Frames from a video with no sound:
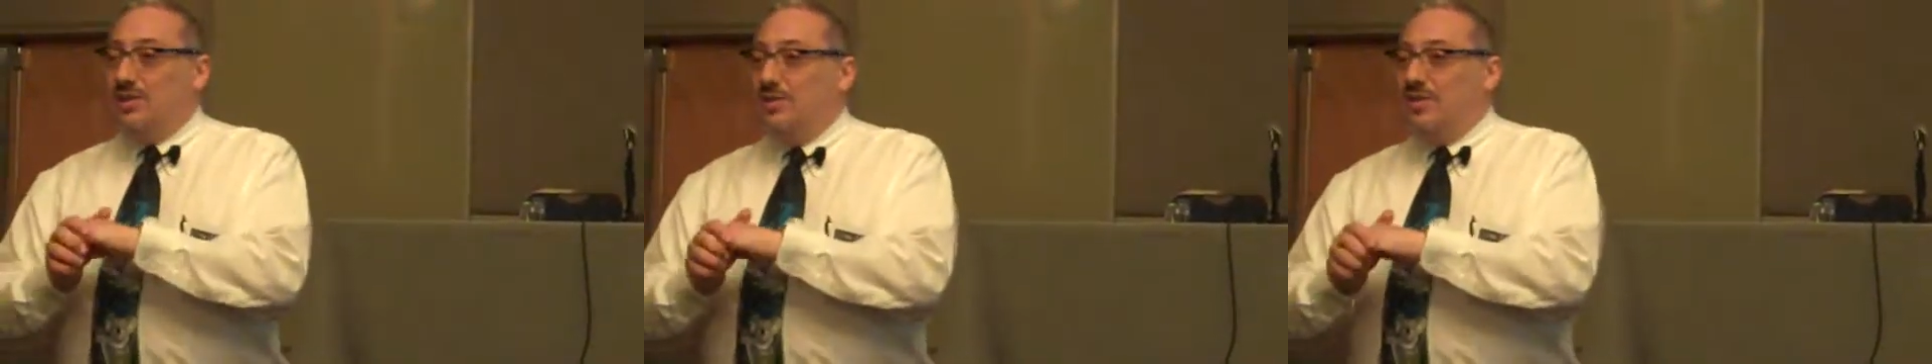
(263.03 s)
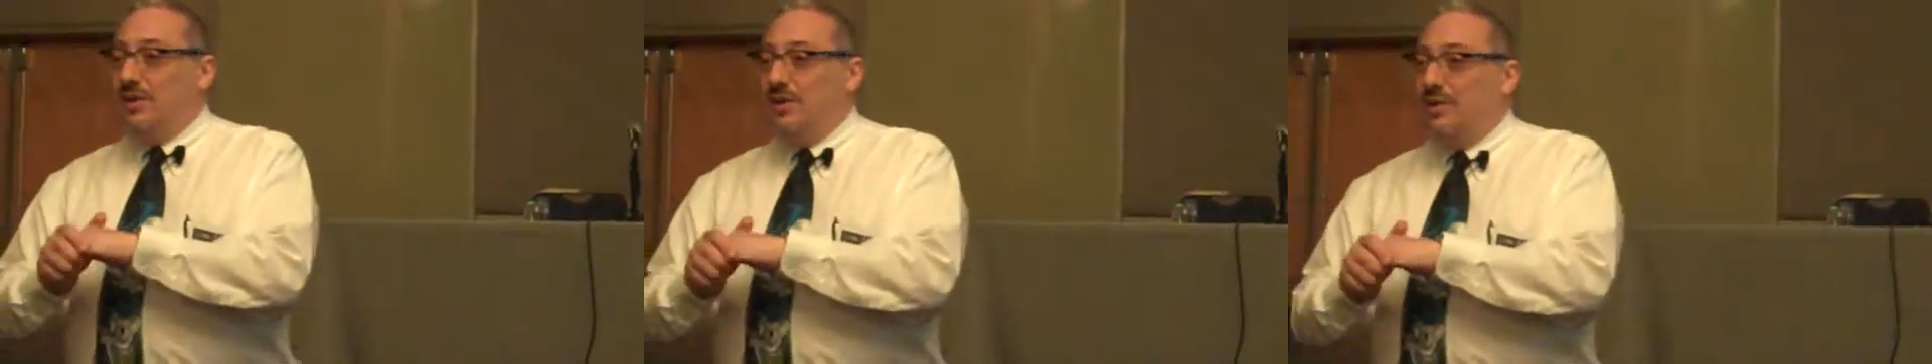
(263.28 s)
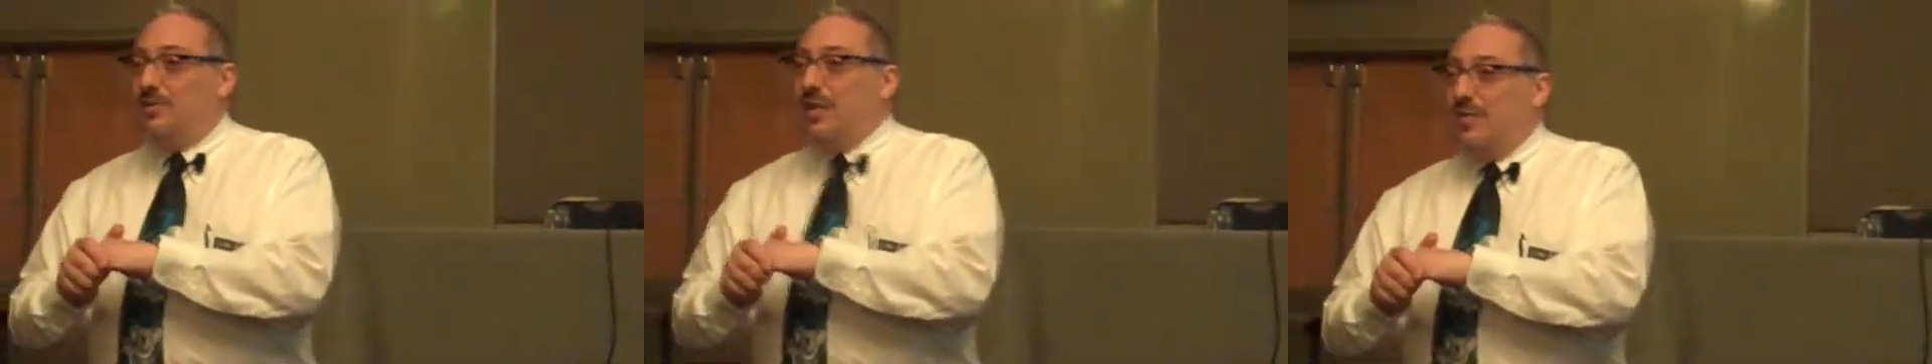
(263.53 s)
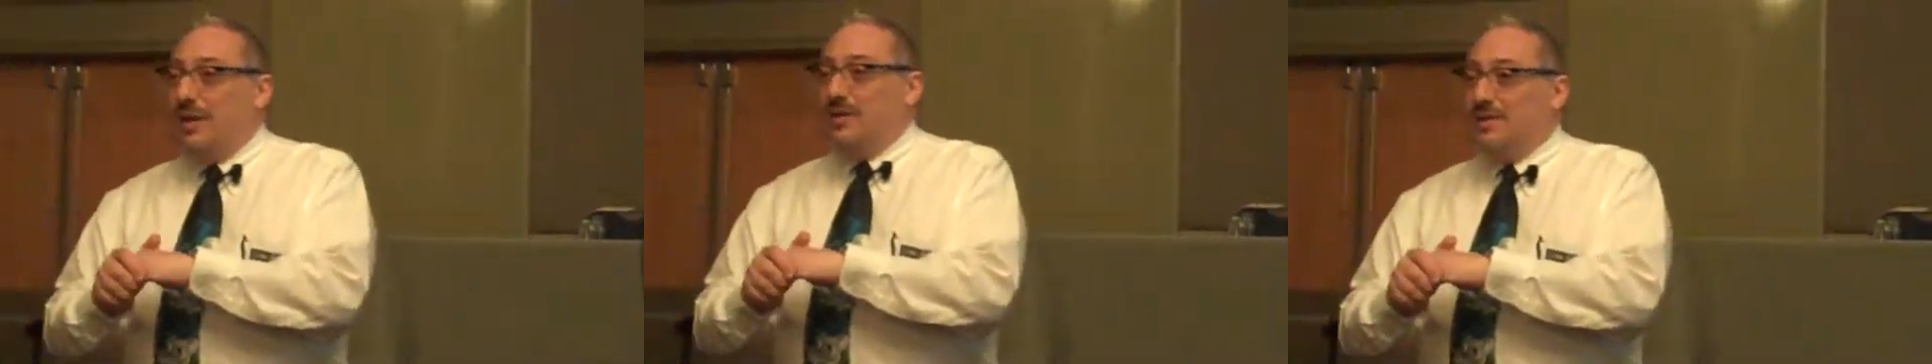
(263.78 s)
so we figured it'd
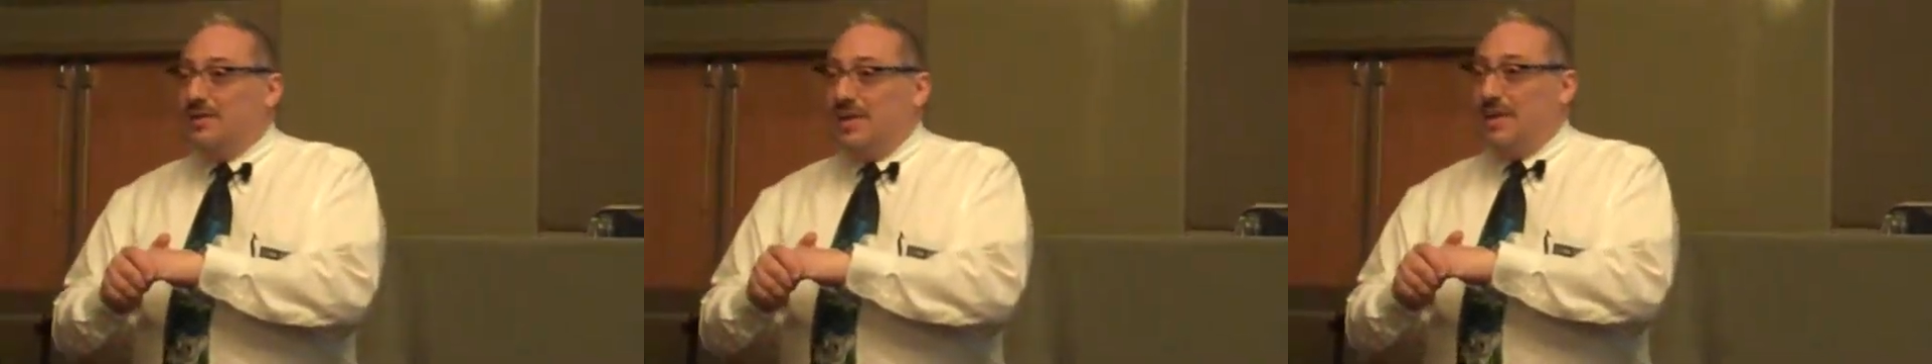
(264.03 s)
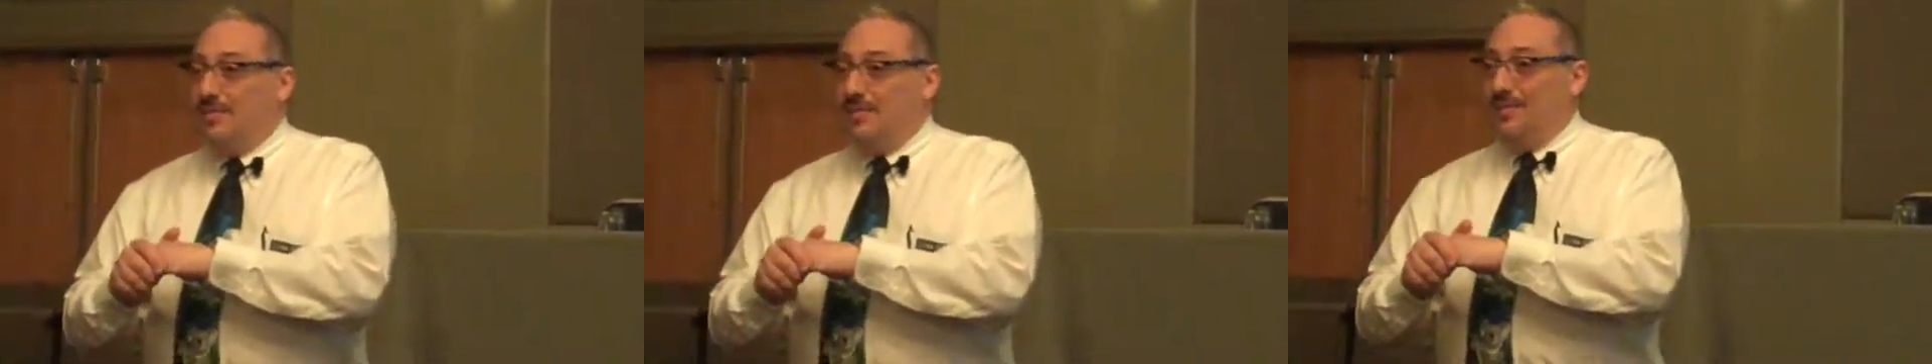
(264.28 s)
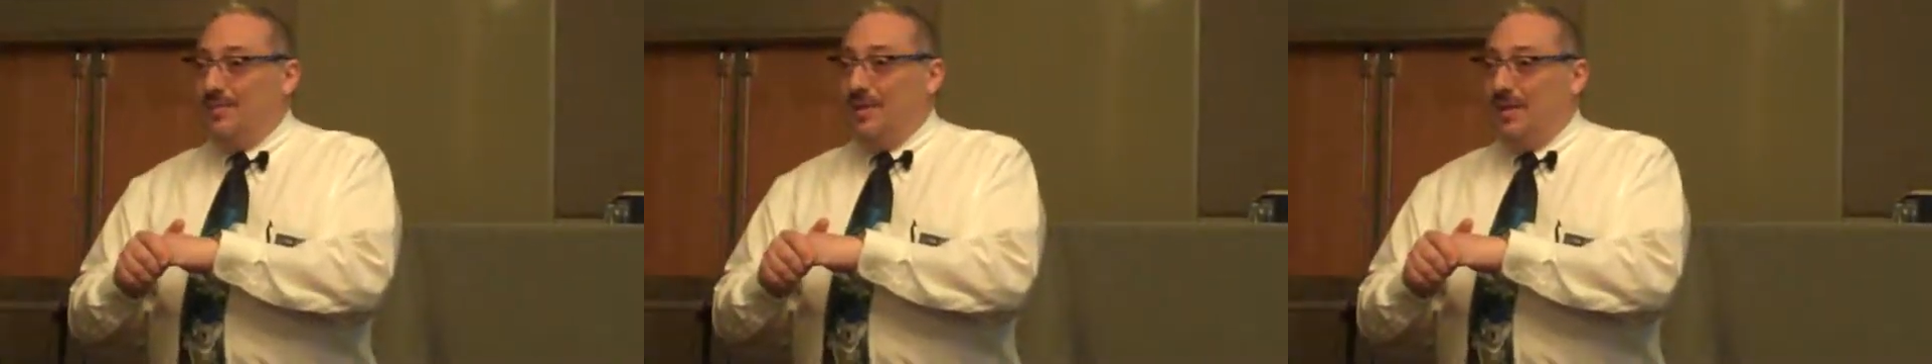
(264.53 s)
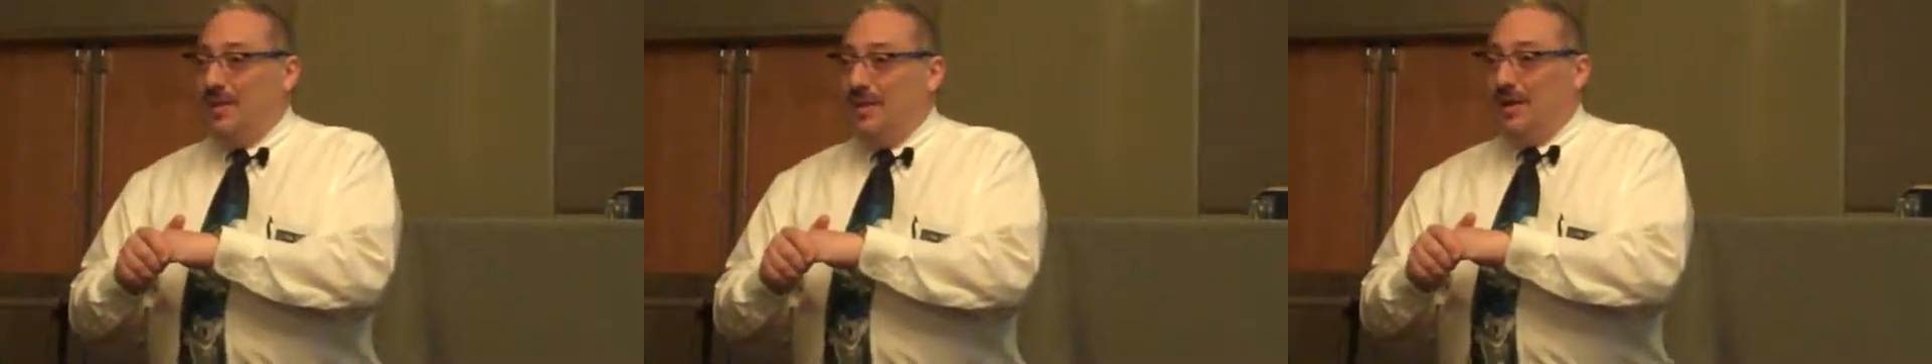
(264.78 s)
be about the same."
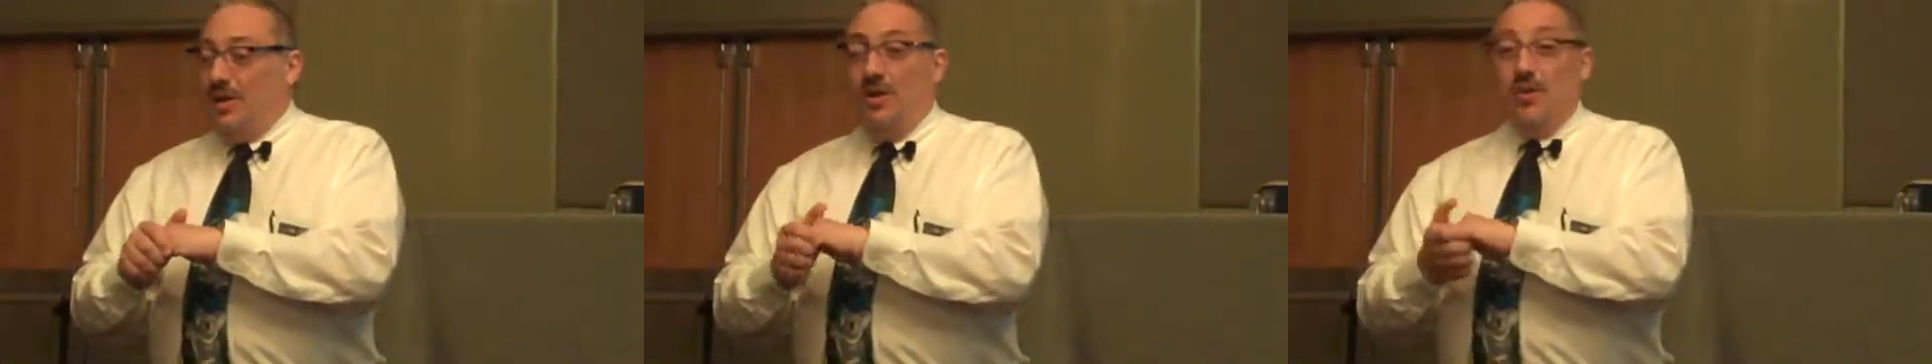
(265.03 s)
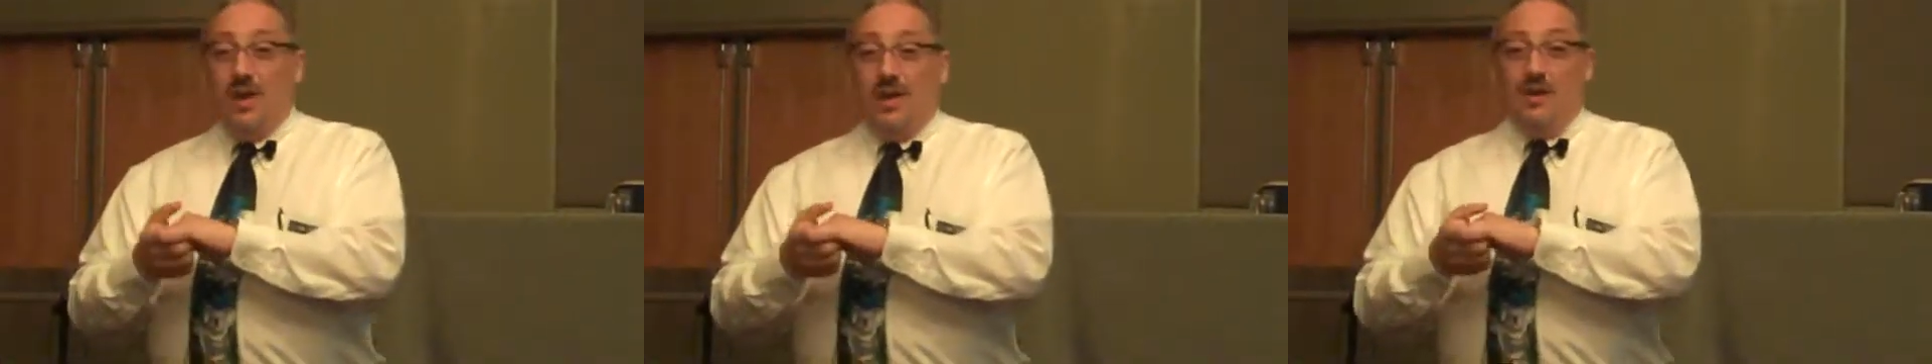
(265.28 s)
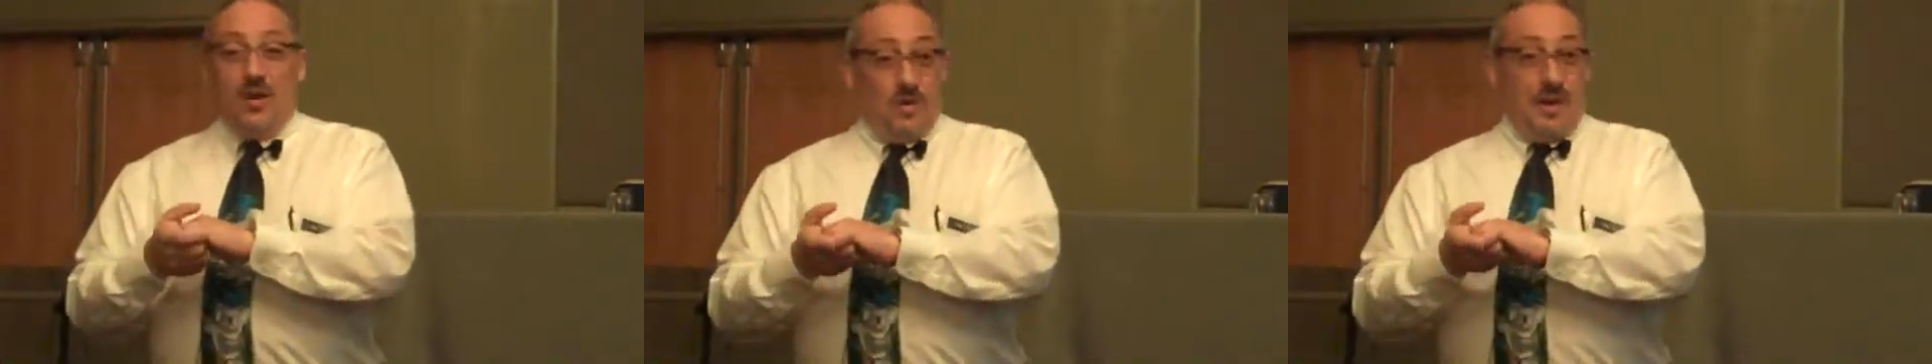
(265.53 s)
Okay.